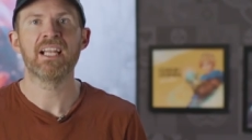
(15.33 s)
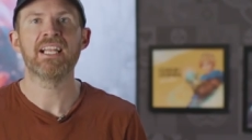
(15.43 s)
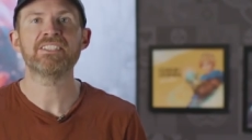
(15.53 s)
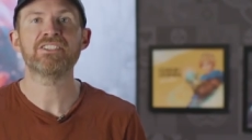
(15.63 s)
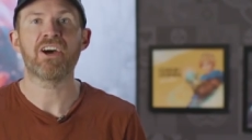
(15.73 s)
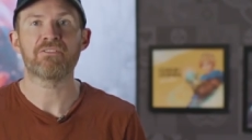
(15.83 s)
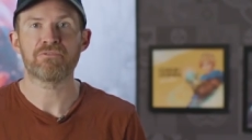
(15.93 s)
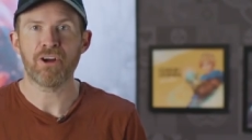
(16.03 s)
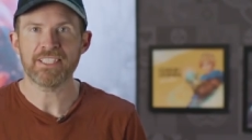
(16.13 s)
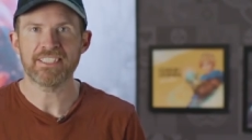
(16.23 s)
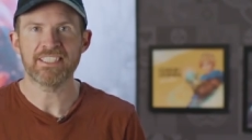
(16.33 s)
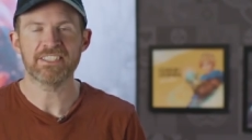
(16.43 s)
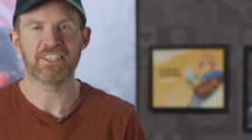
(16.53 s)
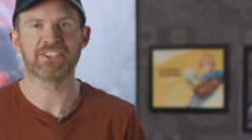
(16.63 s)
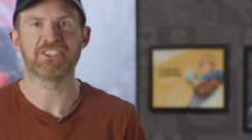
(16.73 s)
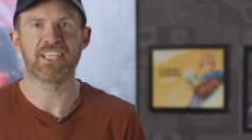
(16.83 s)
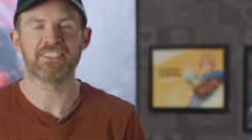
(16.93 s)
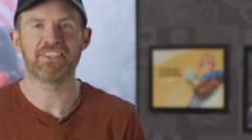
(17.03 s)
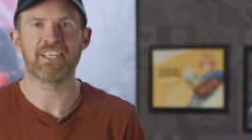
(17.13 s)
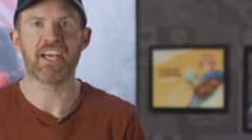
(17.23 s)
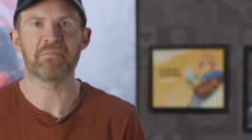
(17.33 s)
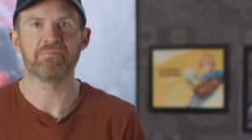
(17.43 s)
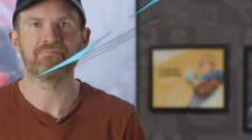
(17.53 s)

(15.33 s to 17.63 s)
Let's dive right into the state of the game.